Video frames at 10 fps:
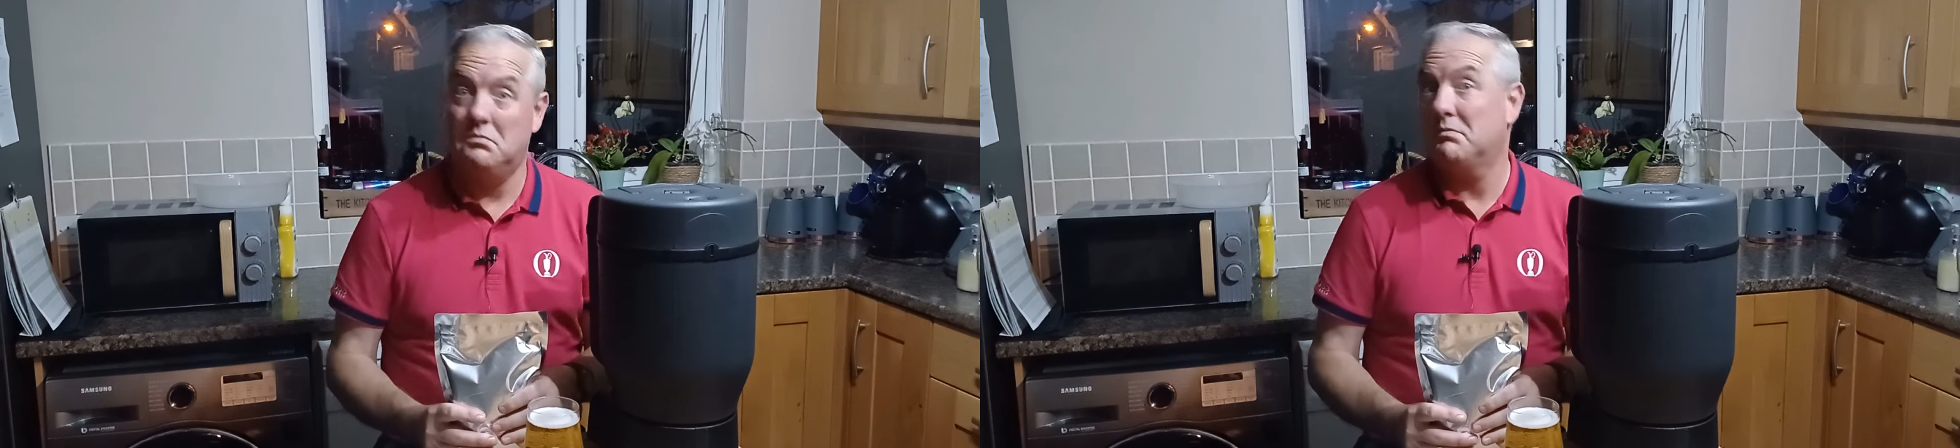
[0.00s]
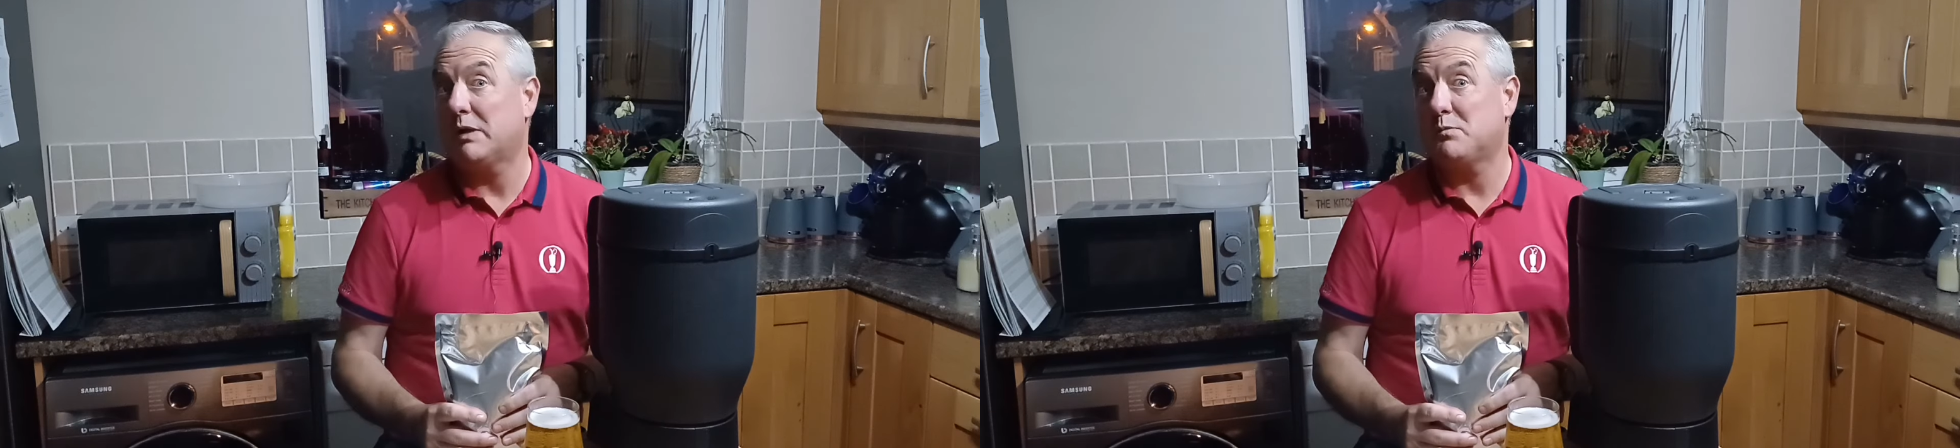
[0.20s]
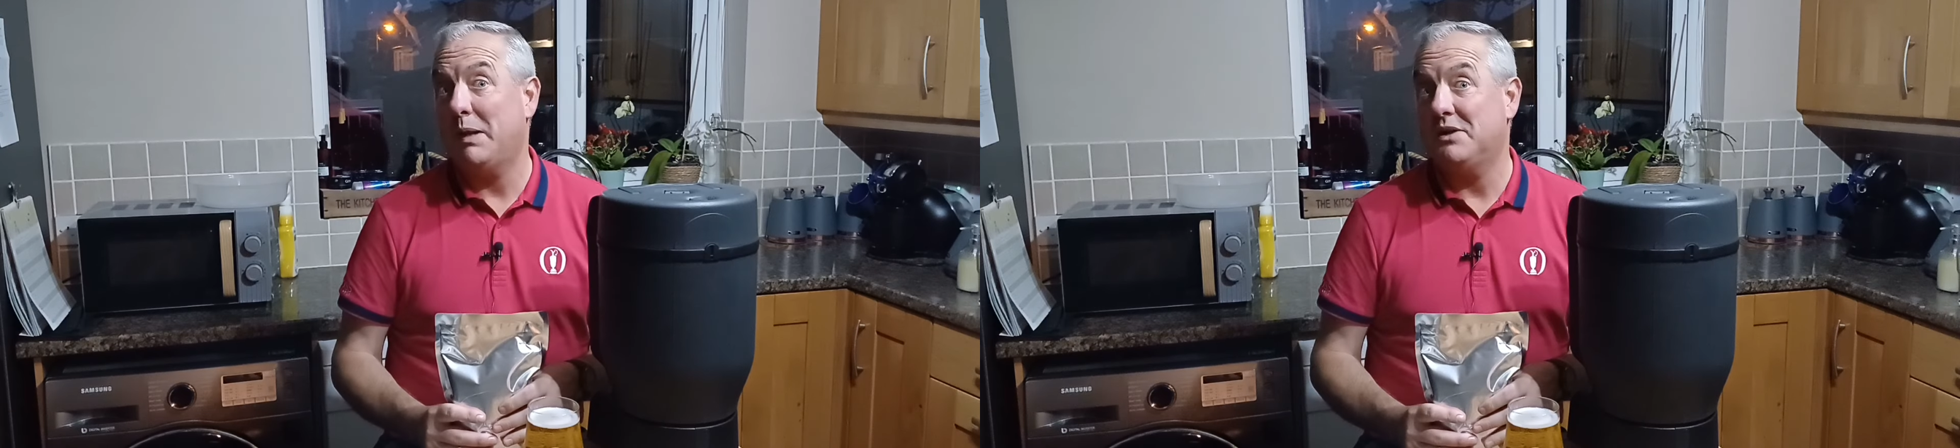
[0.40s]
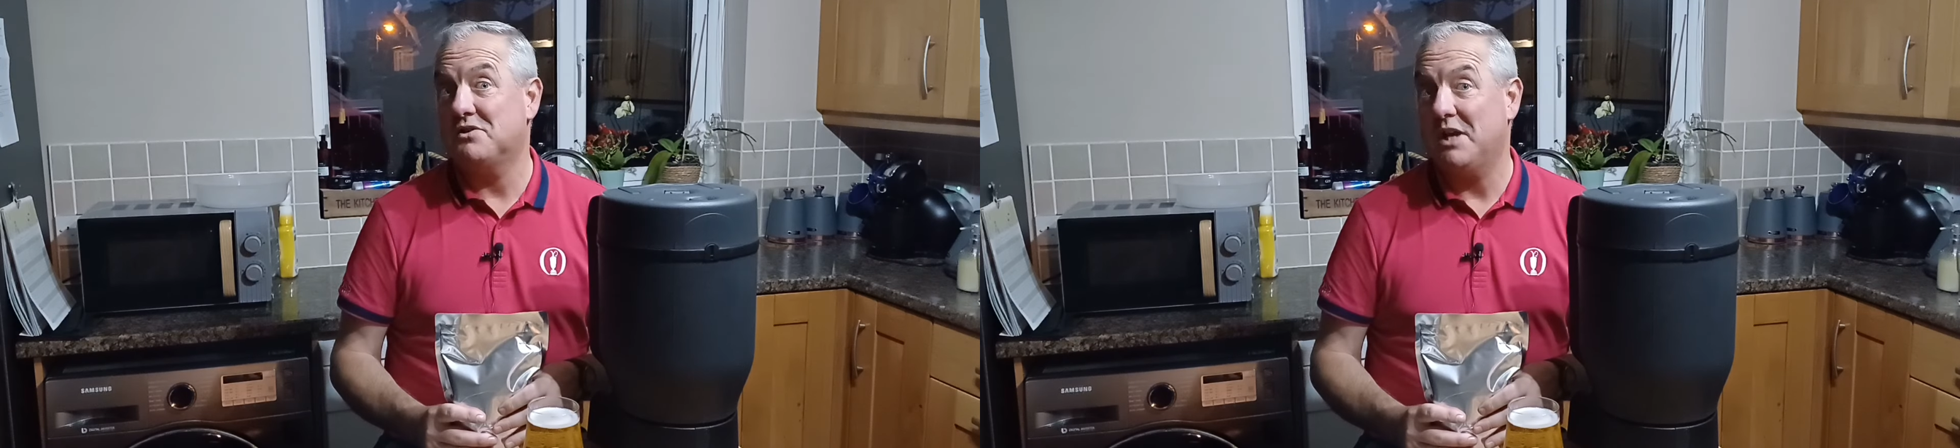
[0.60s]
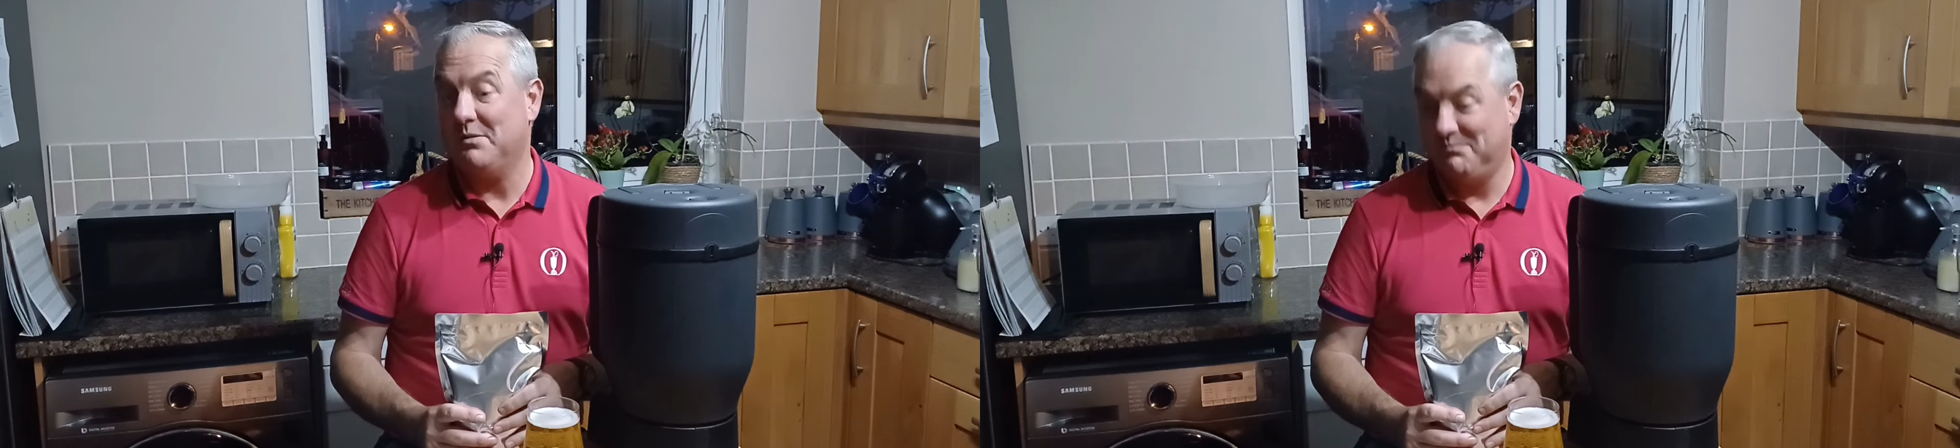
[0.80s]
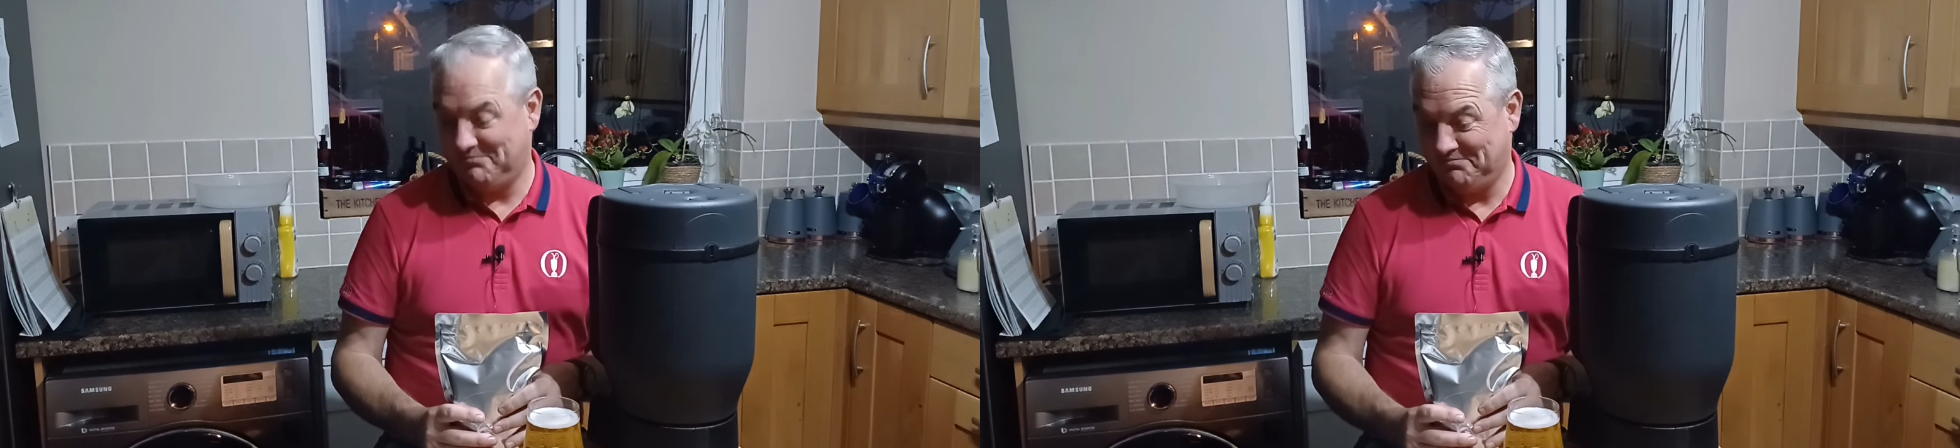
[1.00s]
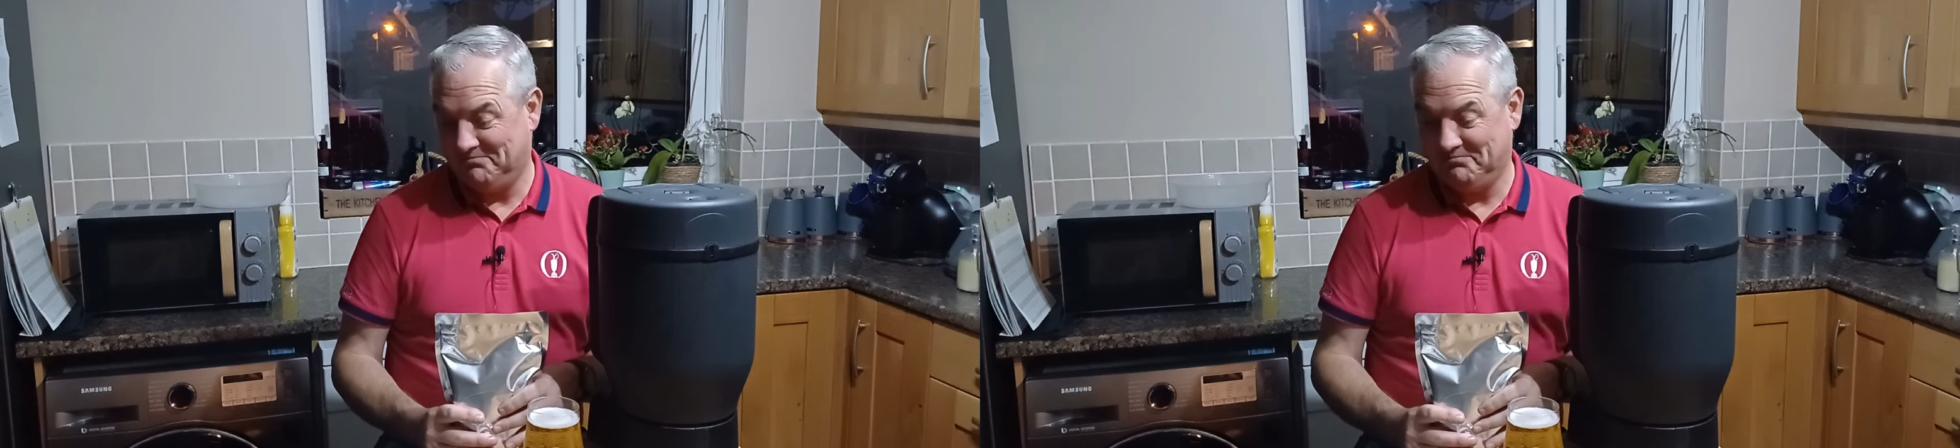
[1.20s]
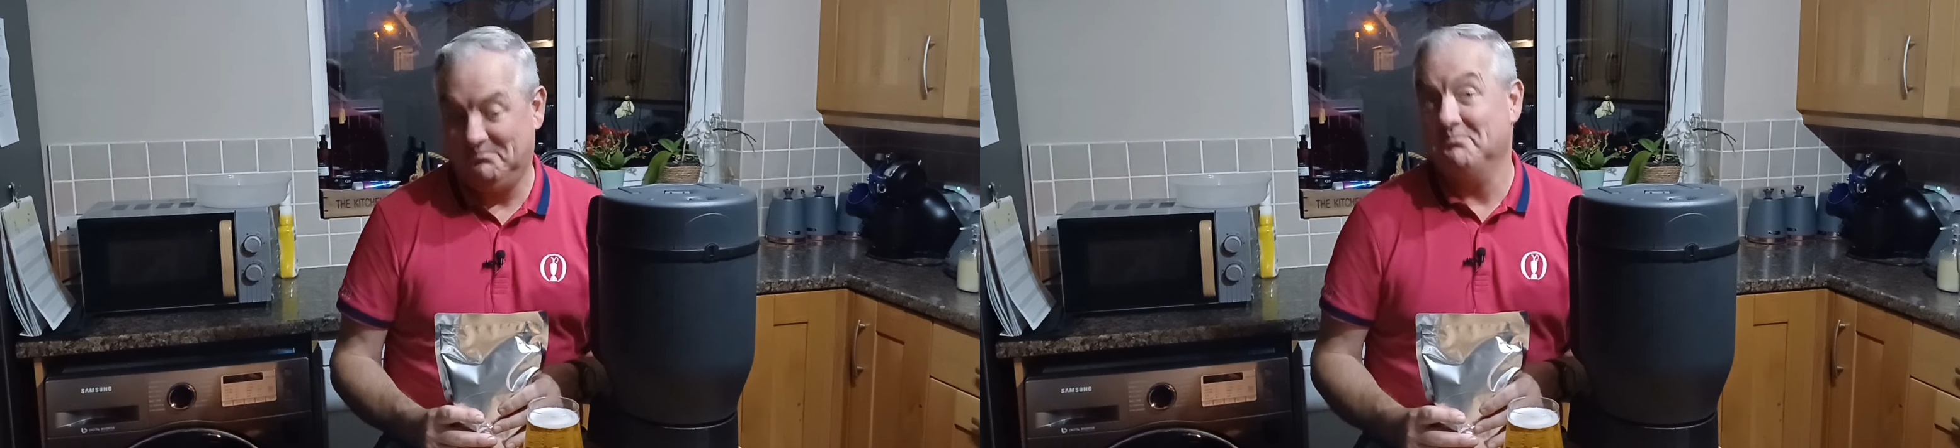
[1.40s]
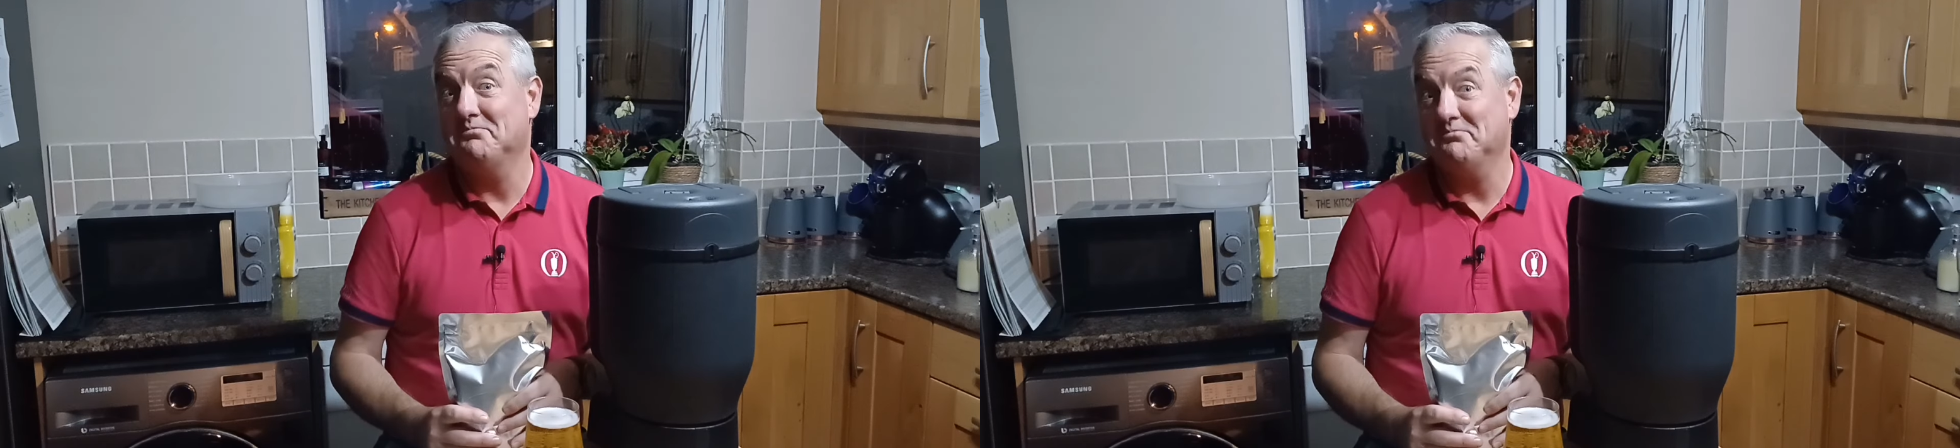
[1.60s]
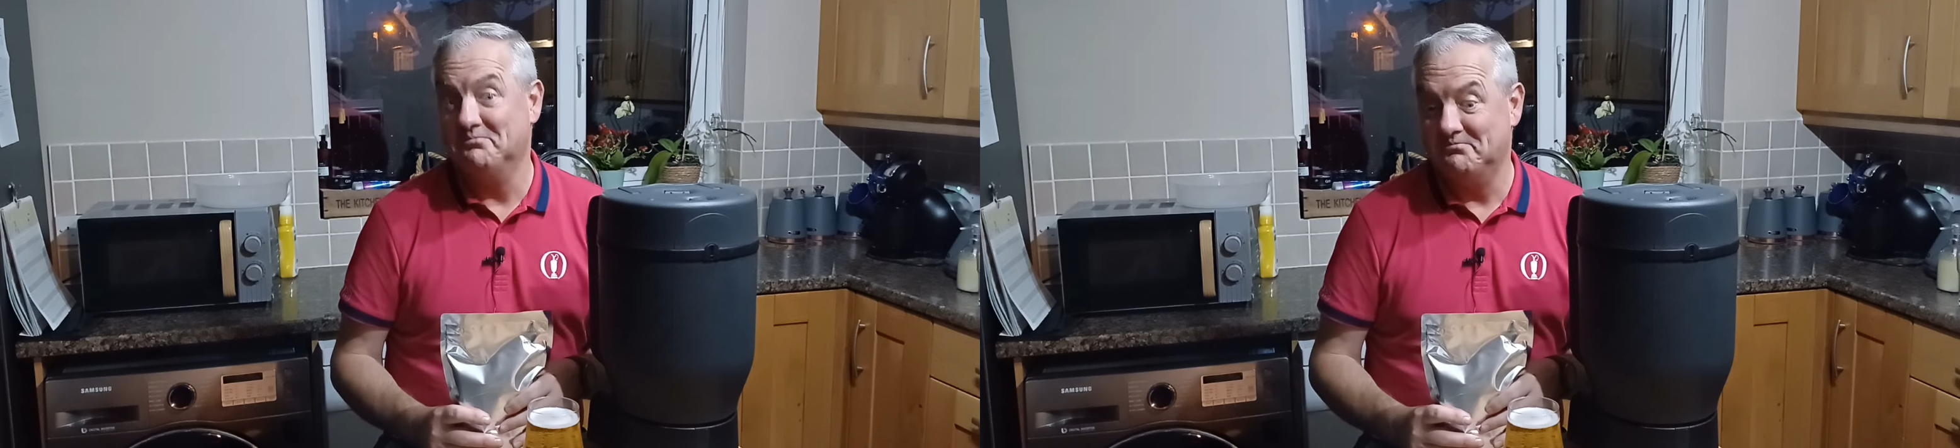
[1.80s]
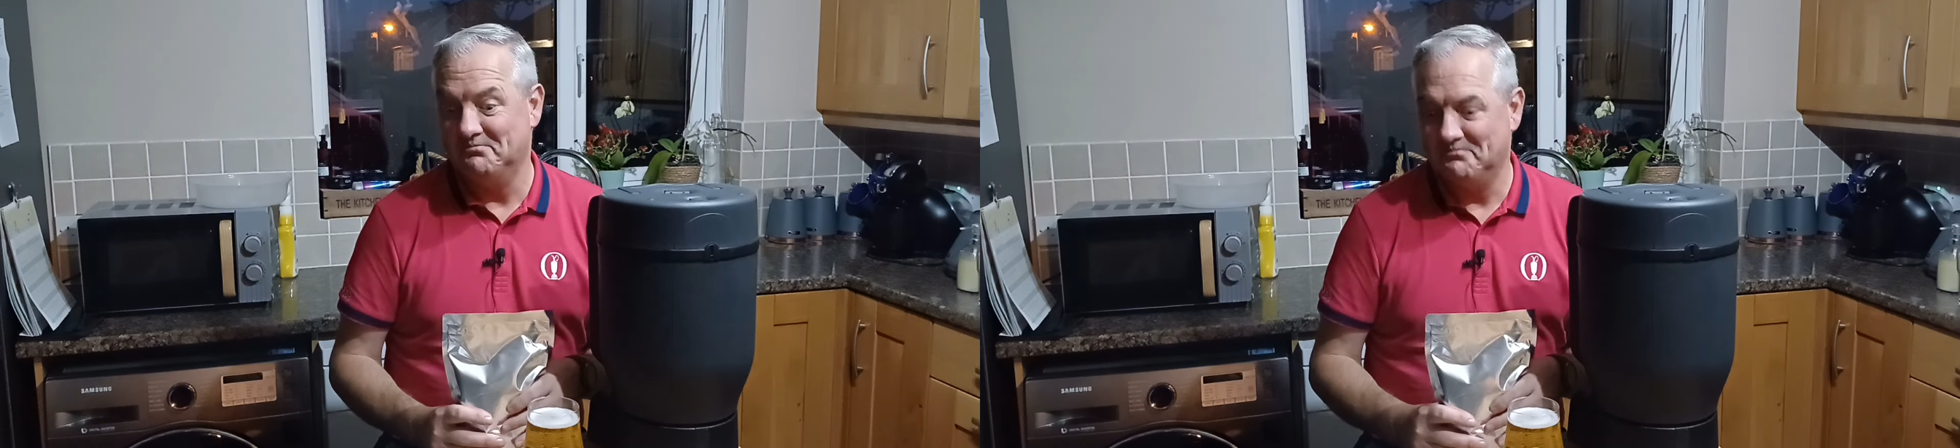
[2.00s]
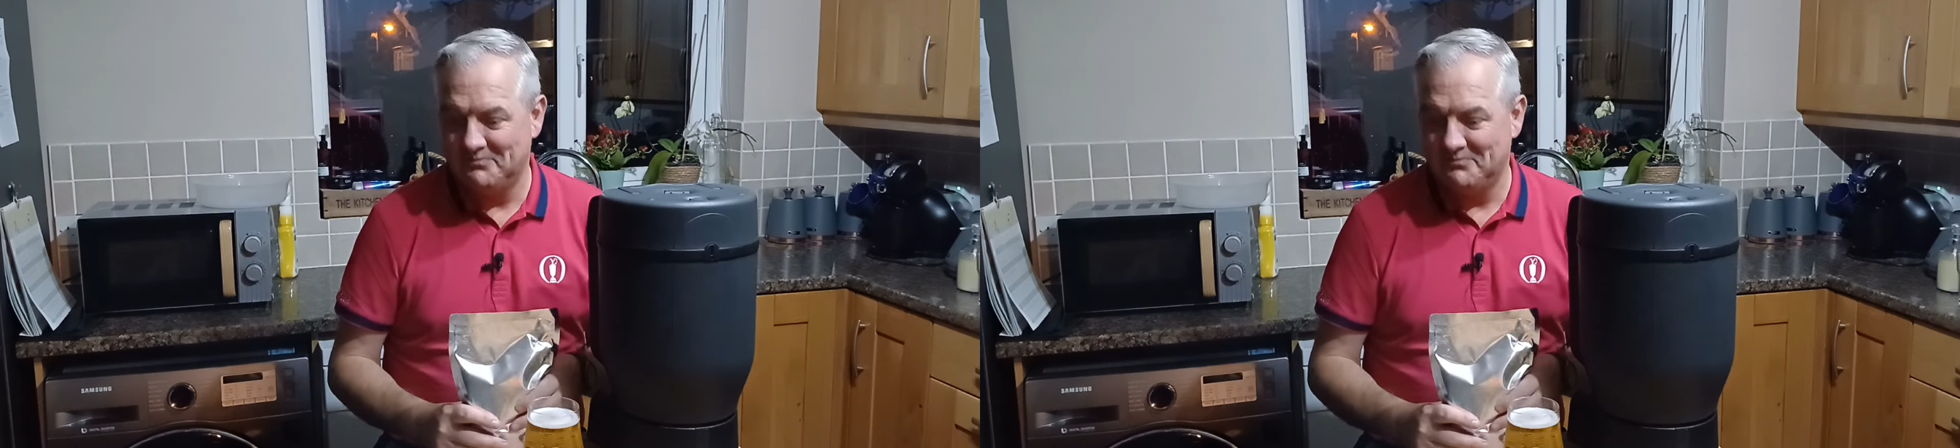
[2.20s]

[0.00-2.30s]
what Pinter's saying.